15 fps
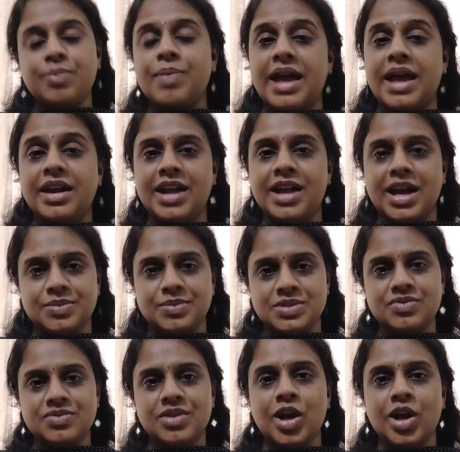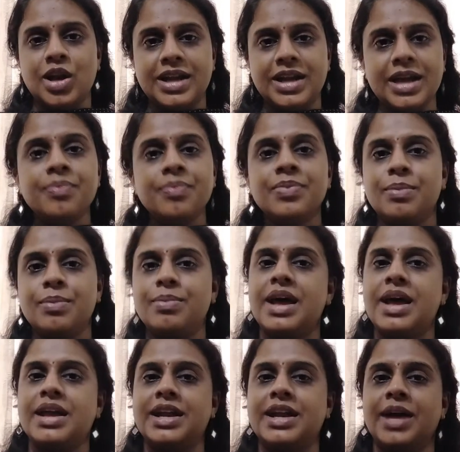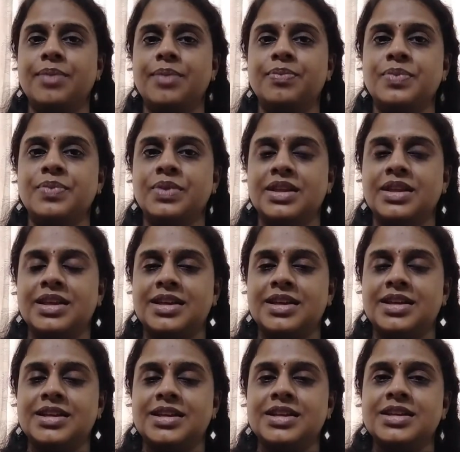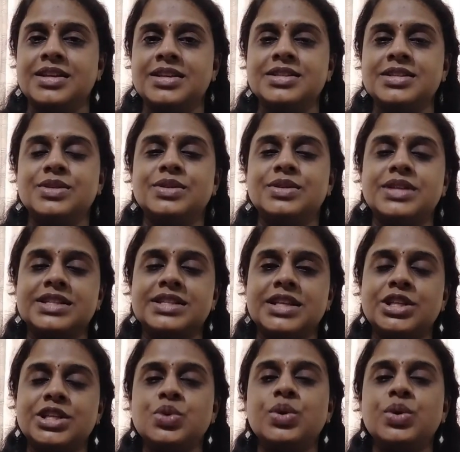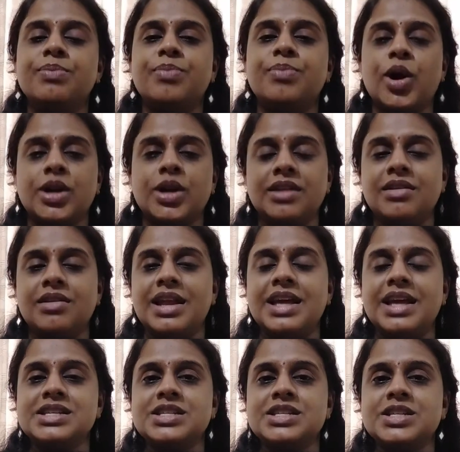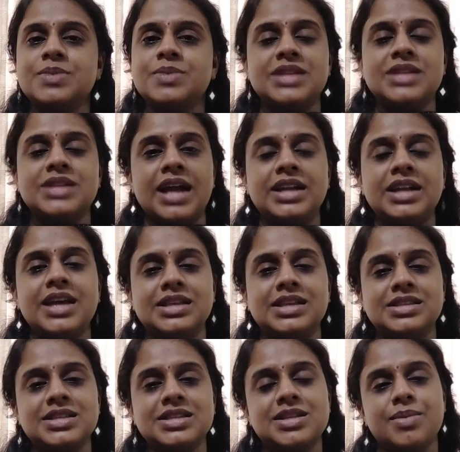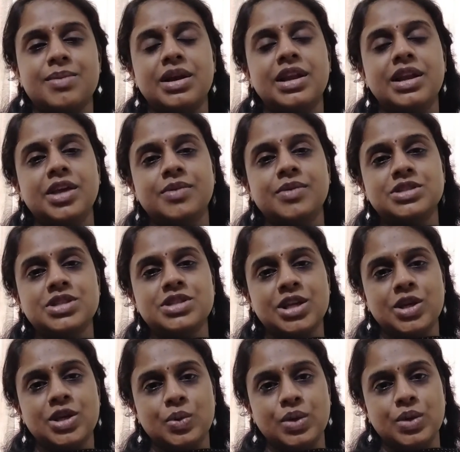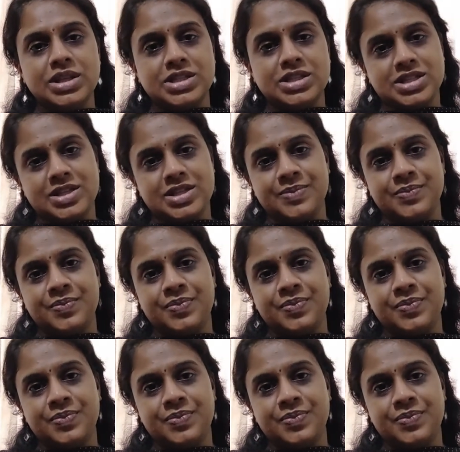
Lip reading: or paradigms. We call it a paradigm. So these are the two important relationships that exist among linguistic units.